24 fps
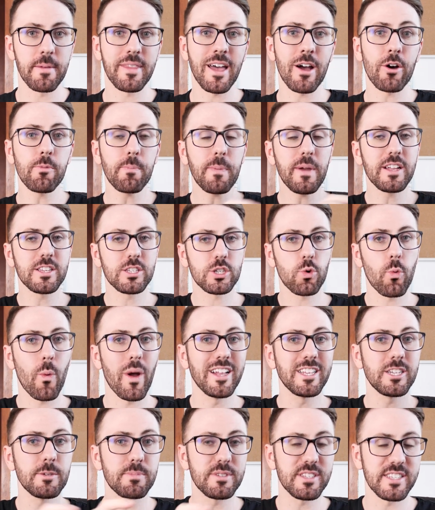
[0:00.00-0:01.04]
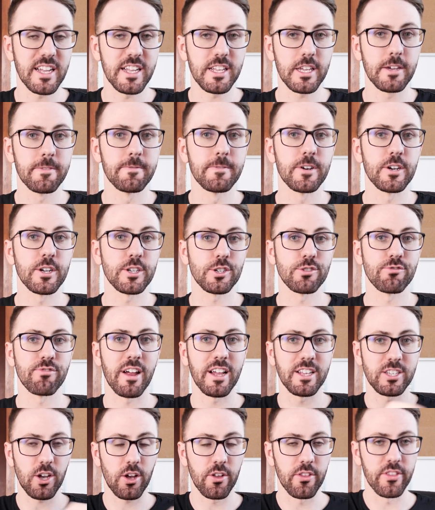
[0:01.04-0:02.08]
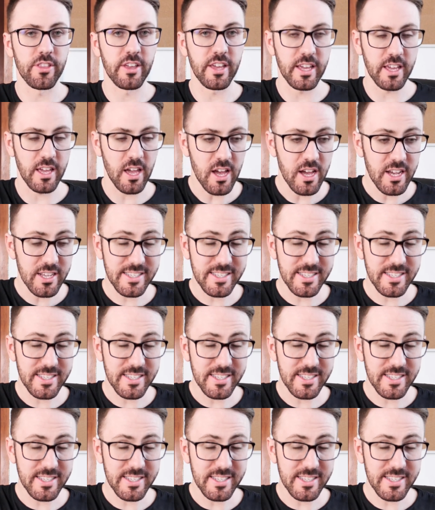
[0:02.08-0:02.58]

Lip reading: That would be a 20% conversion rate on the